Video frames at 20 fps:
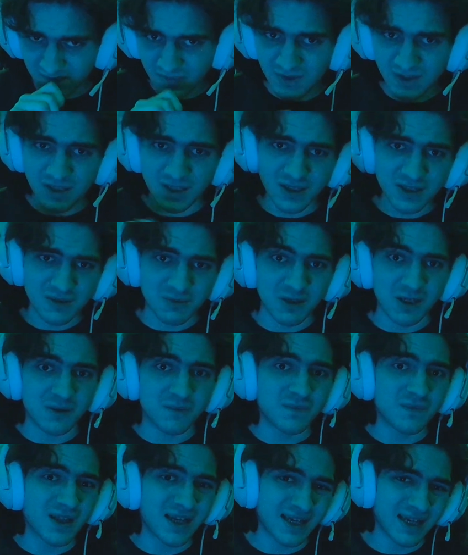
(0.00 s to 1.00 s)
Excuse me
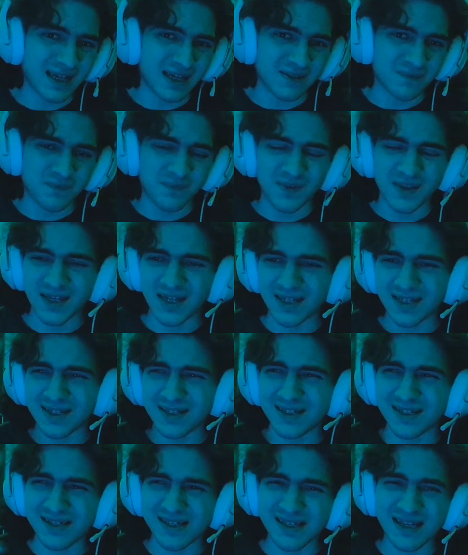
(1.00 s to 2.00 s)
again.
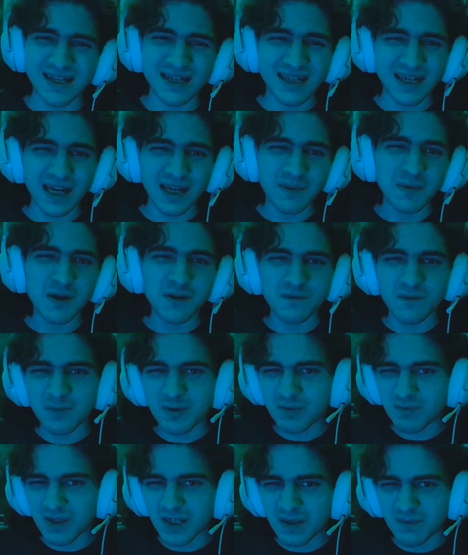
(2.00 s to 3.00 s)
It just came off a
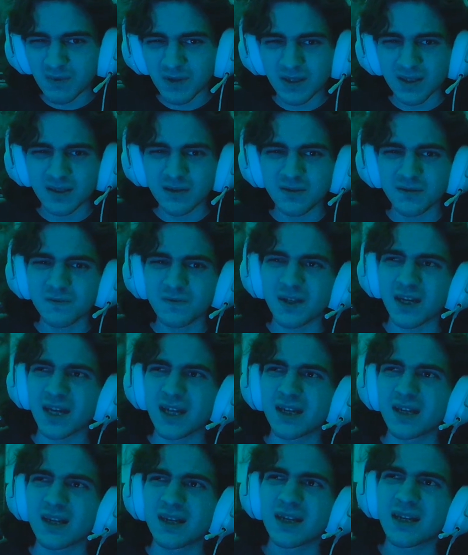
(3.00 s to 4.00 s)
bit manipulative,
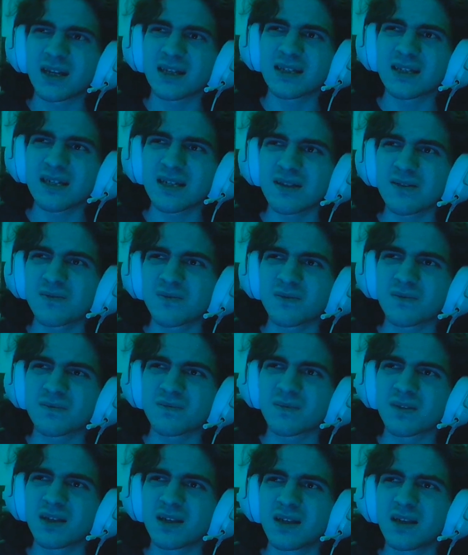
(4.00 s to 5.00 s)
and it didn't.